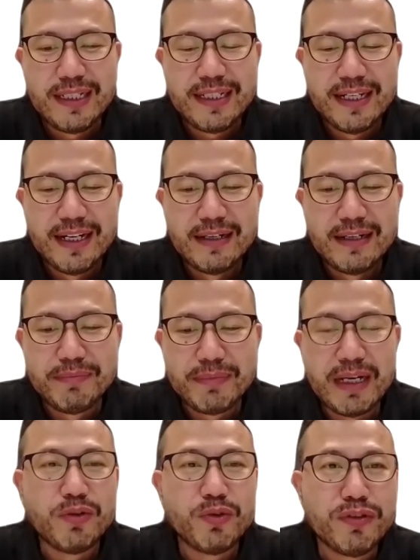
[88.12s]

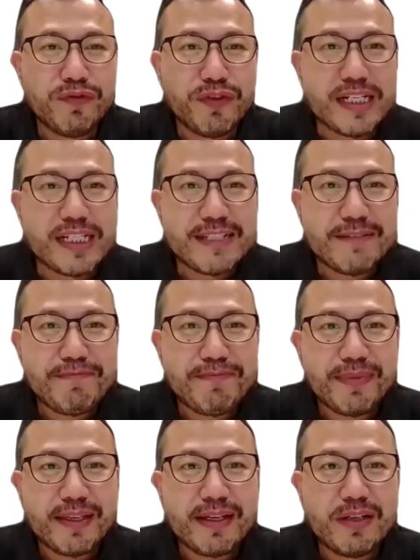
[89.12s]
Arun first.
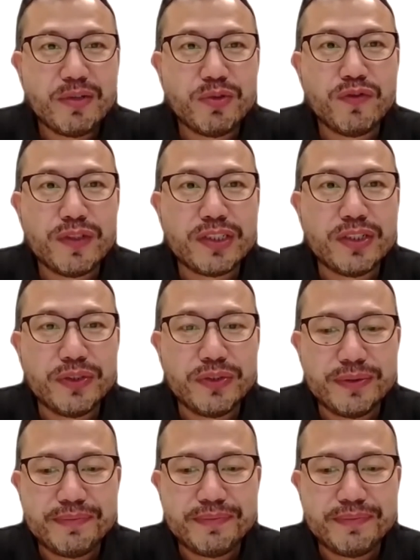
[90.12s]
Arun, over to you.